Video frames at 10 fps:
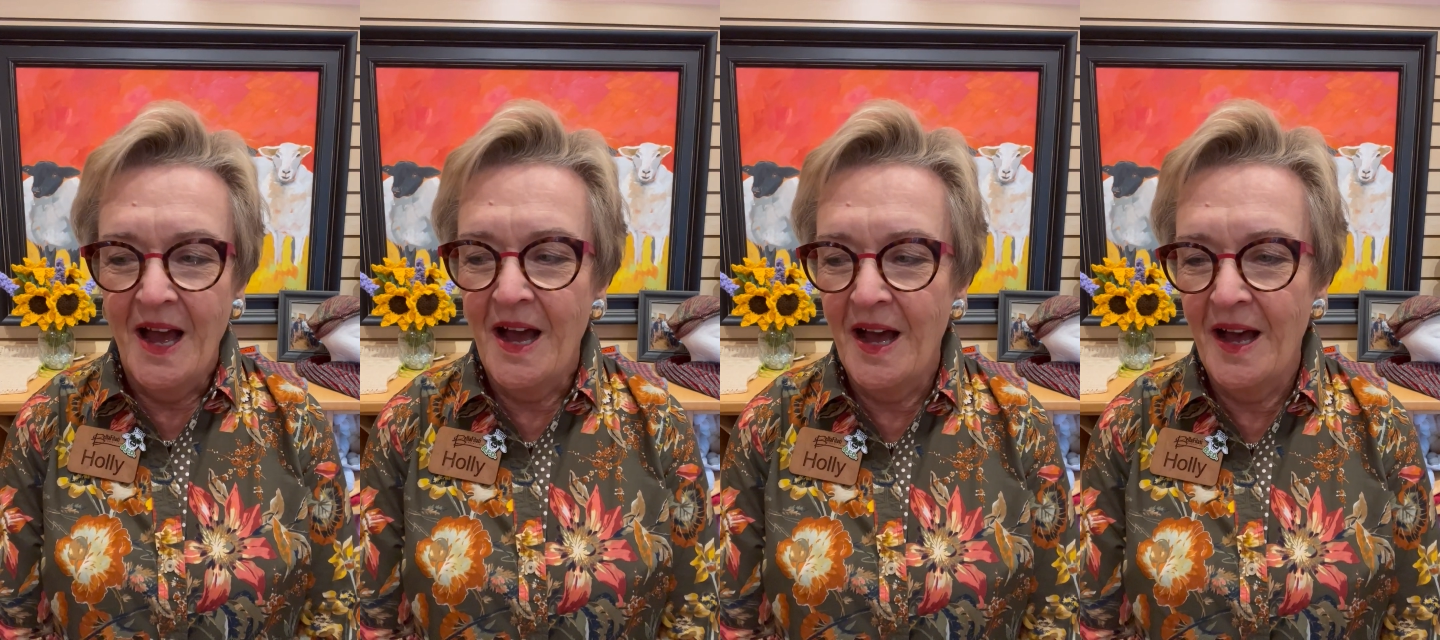
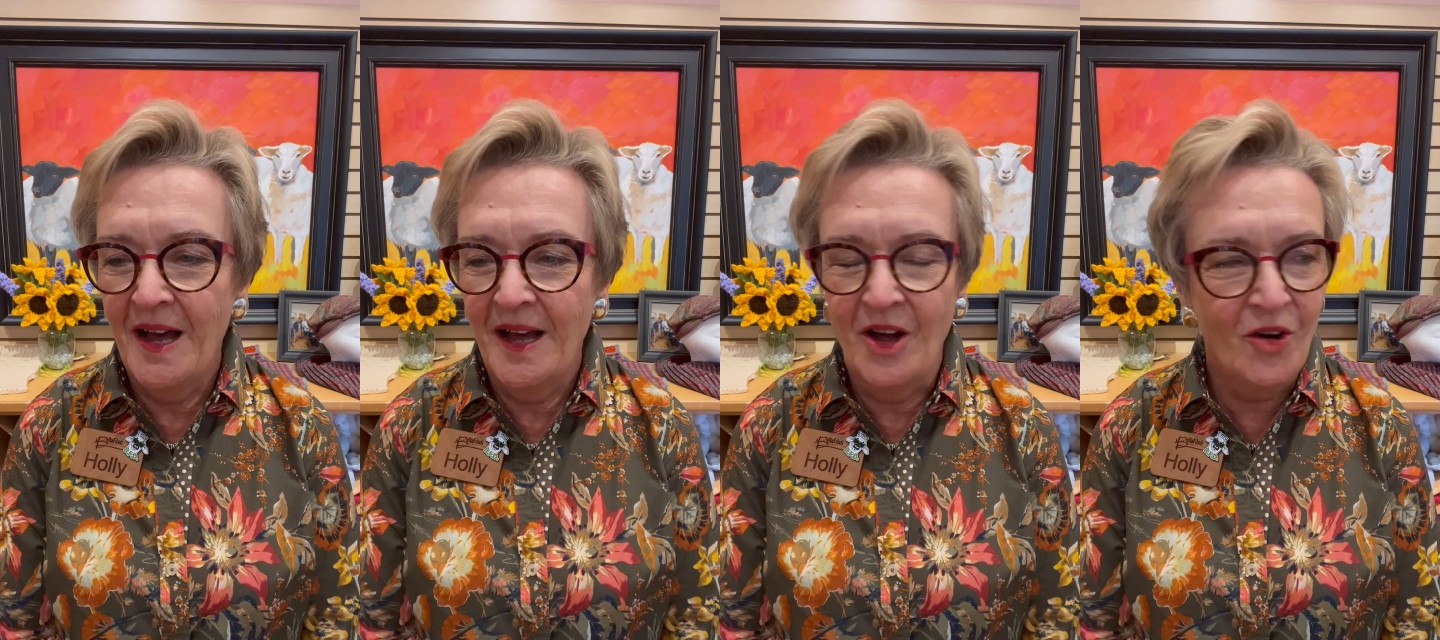
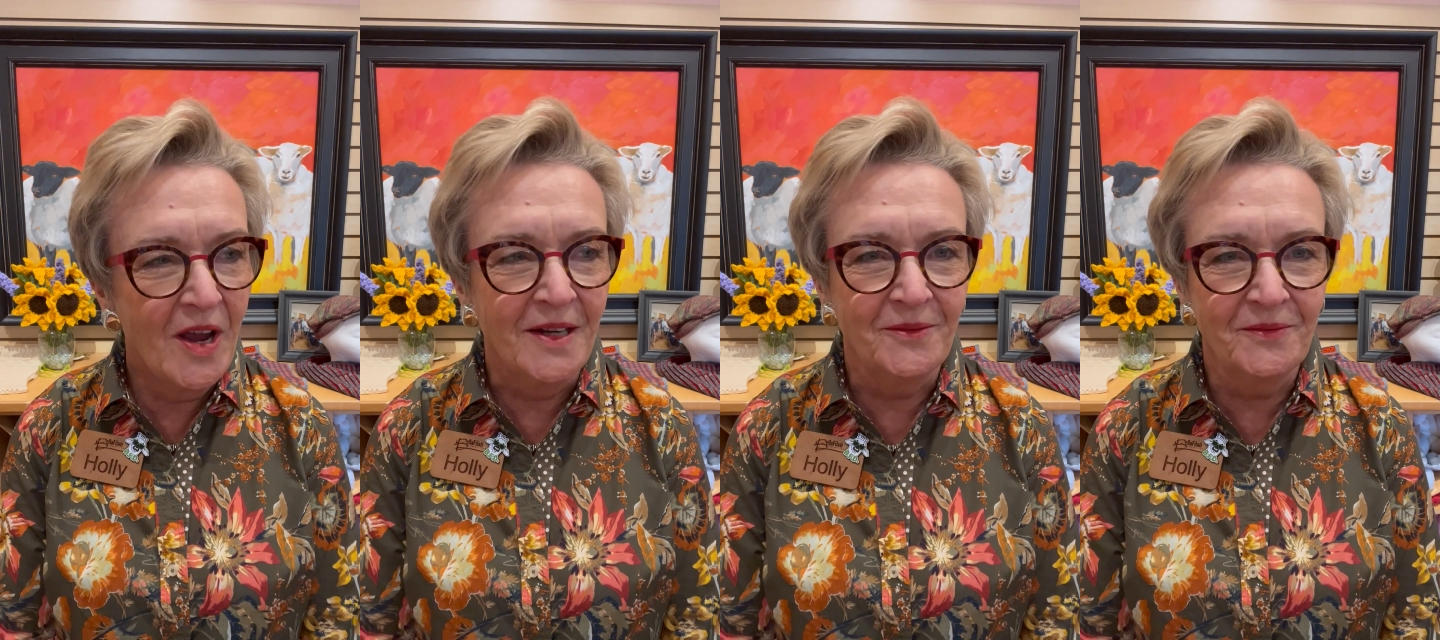All
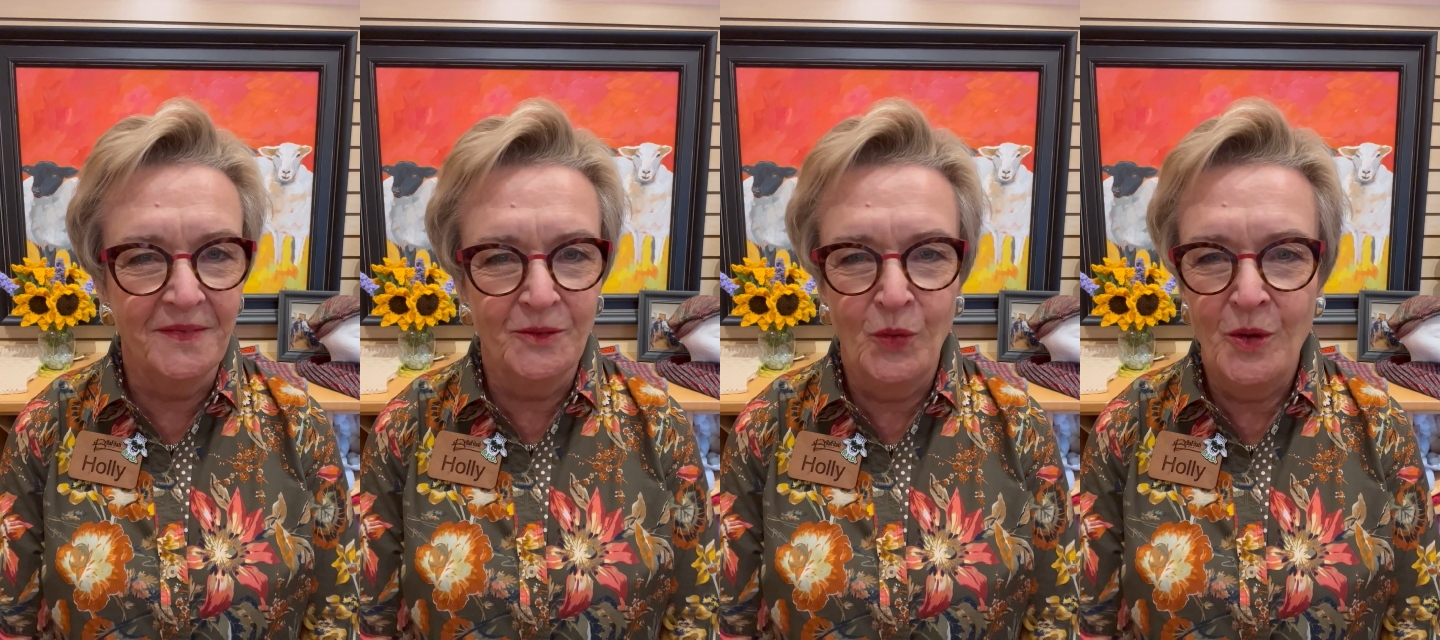right.
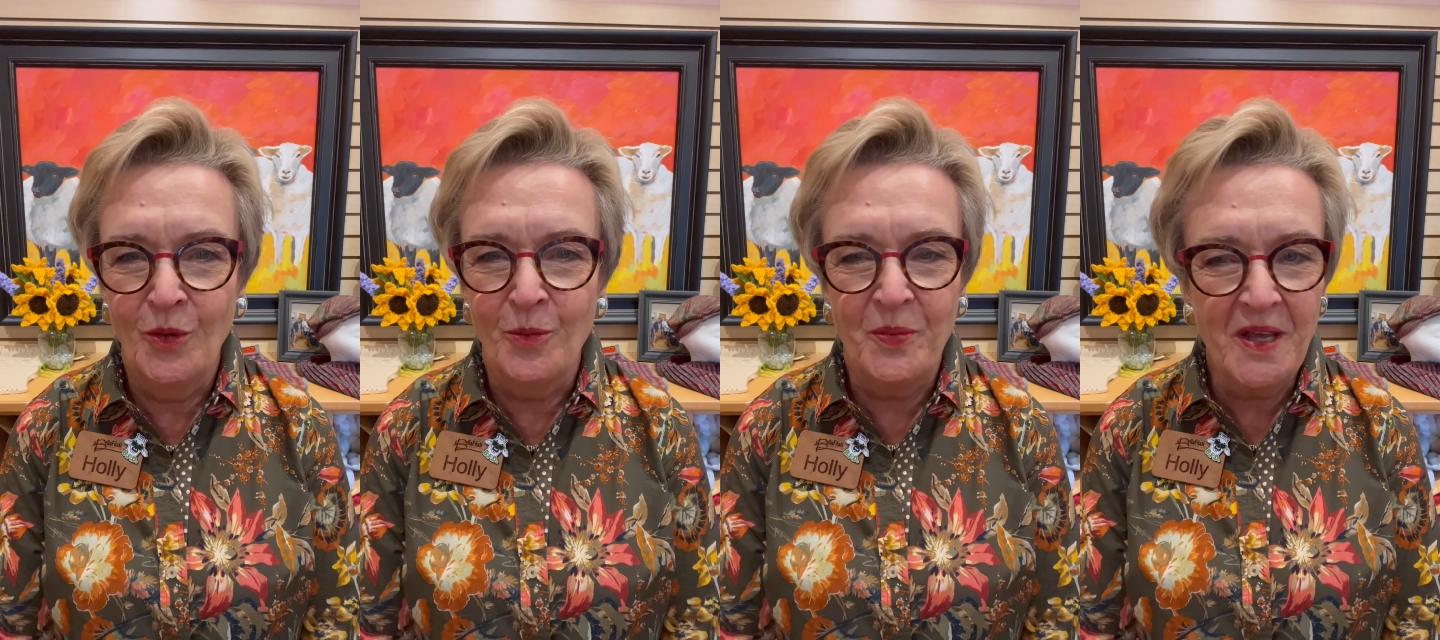We
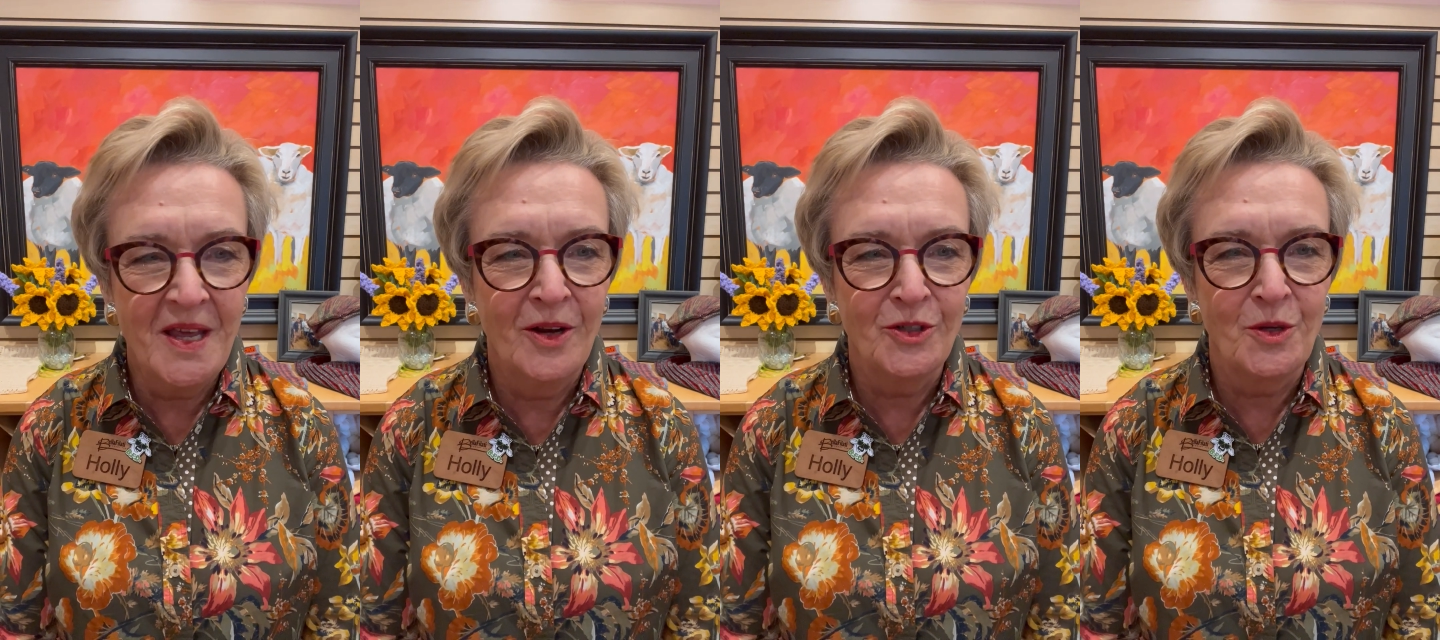will be
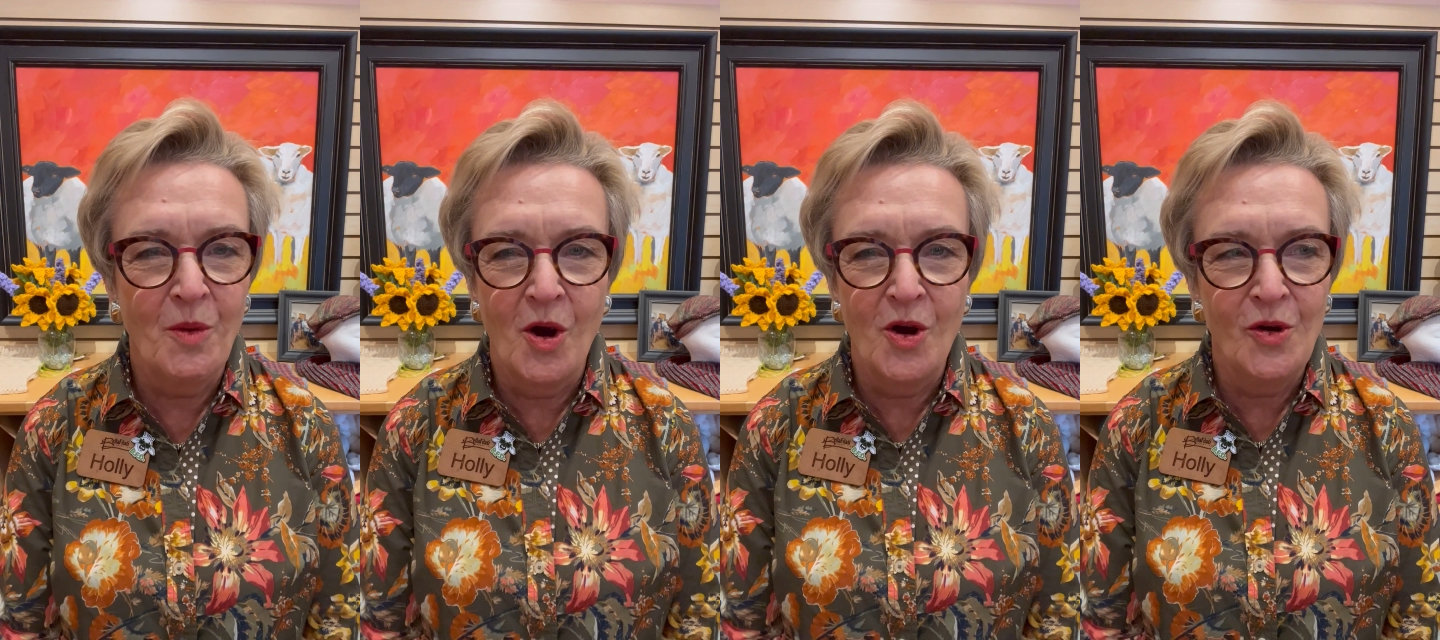here
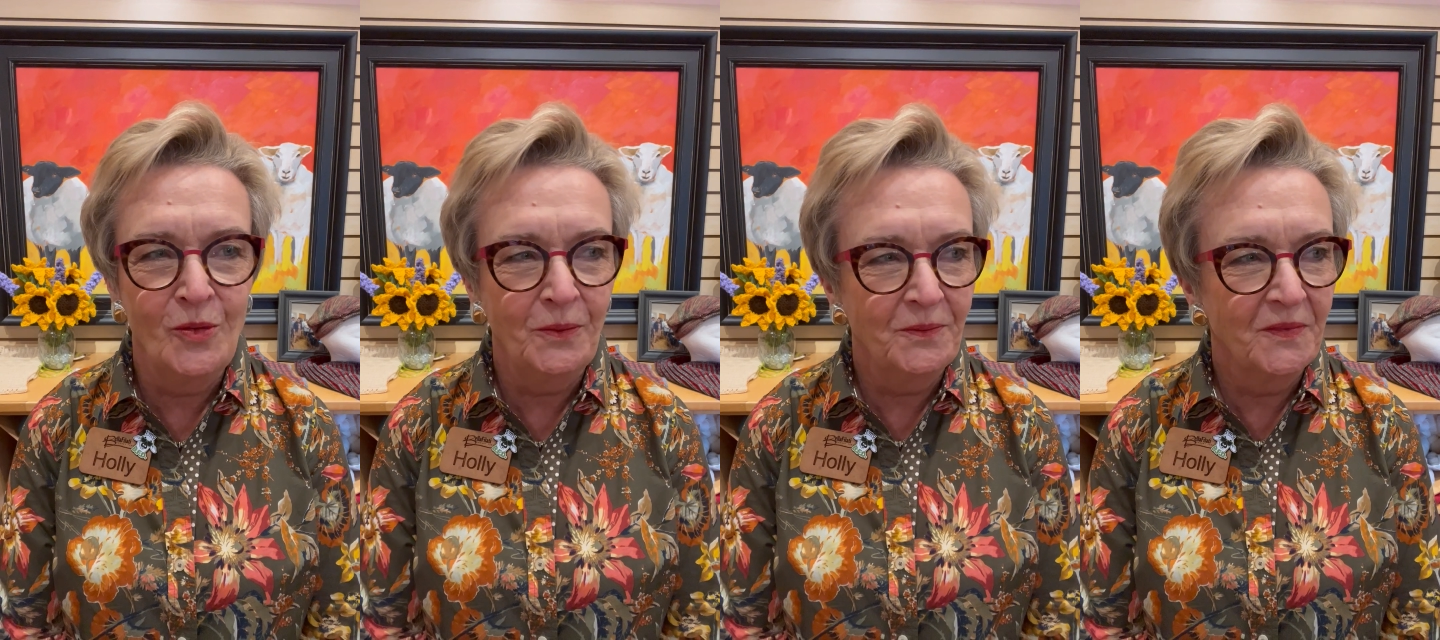tomorrow.